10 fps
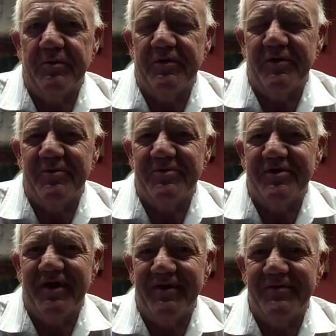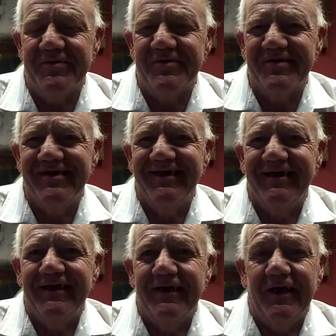with other tenants.
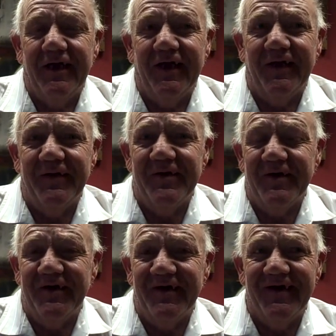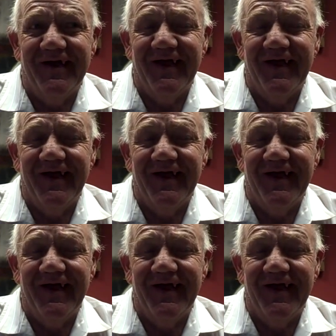And I